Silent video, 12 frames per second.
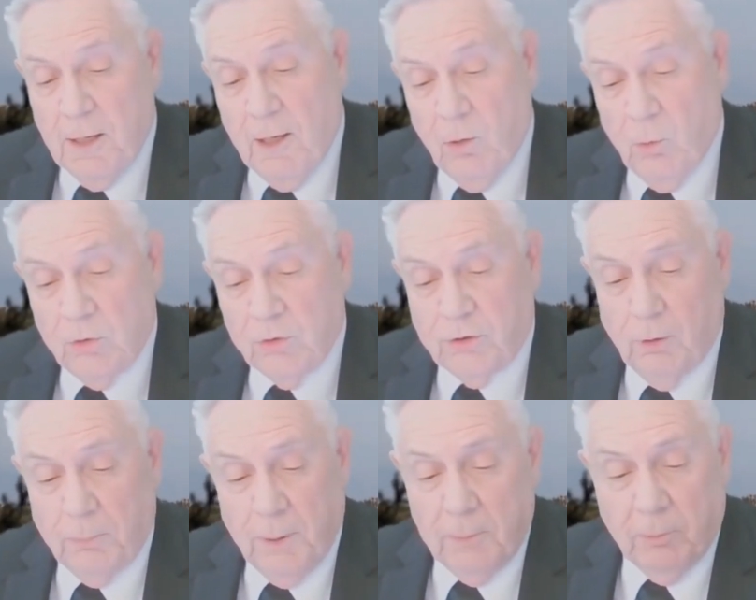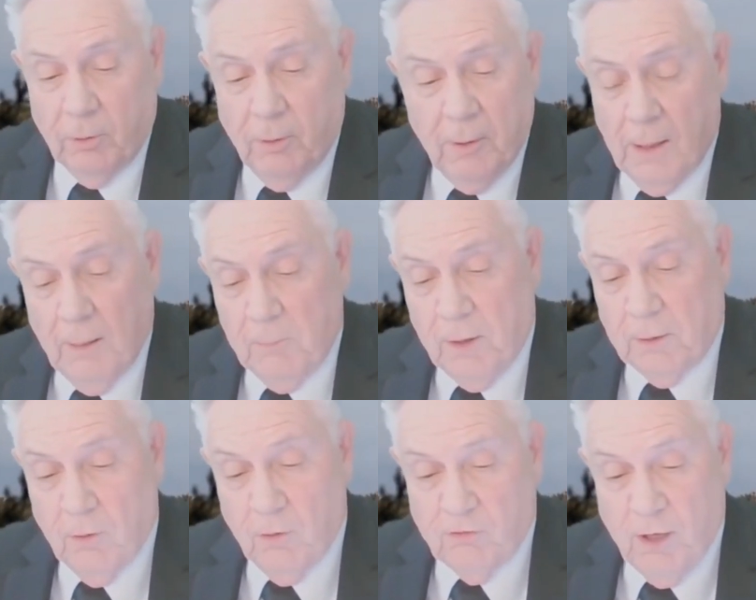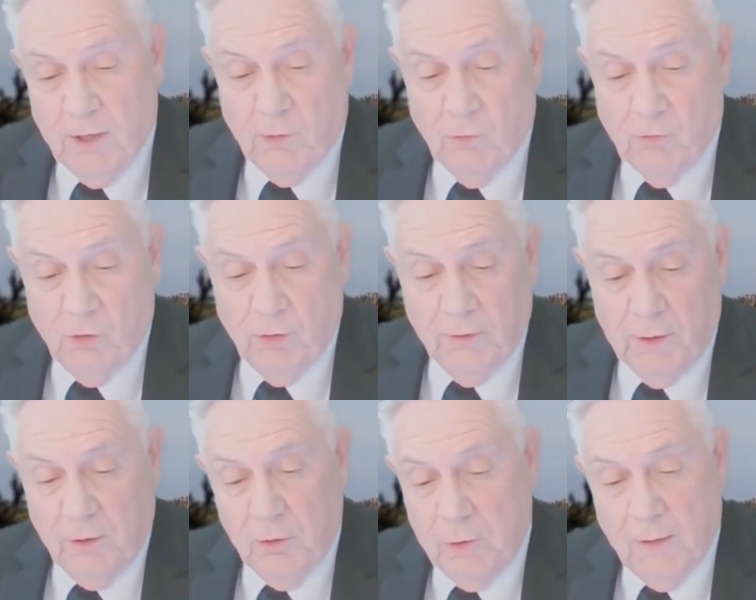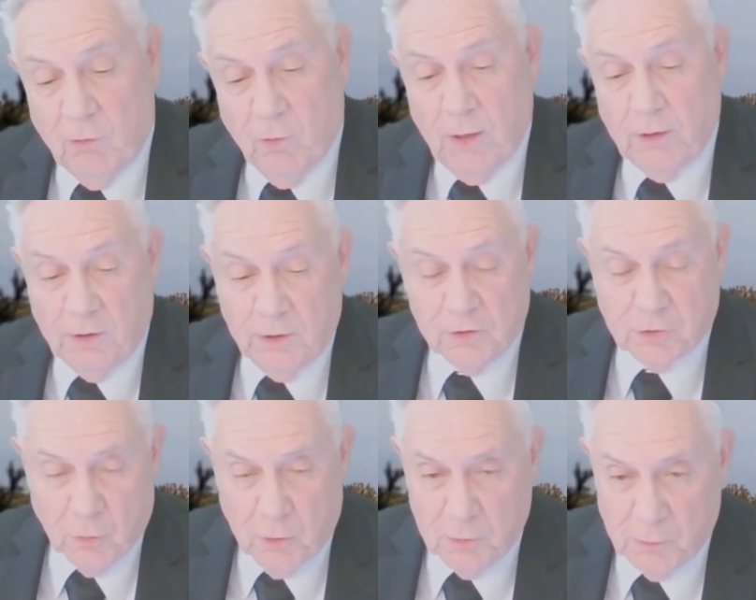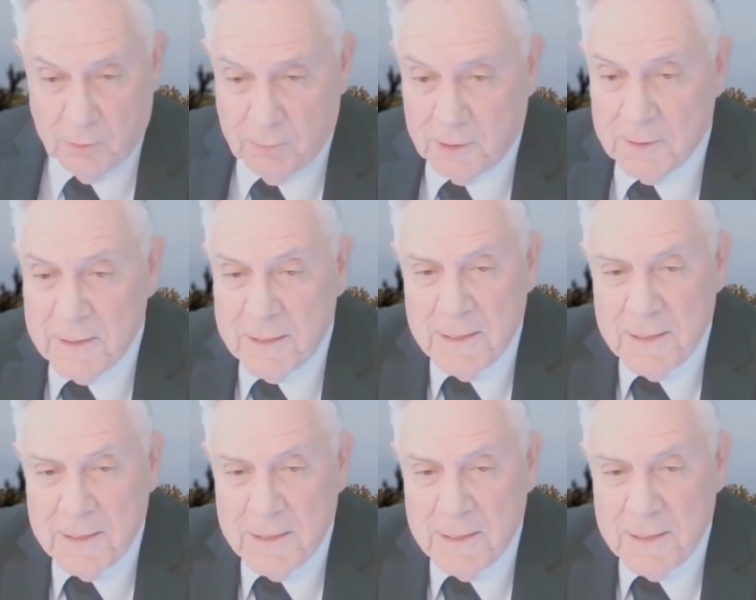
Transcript: I always tell people, I'm not going to fight over anything. You have a right to disagree with me.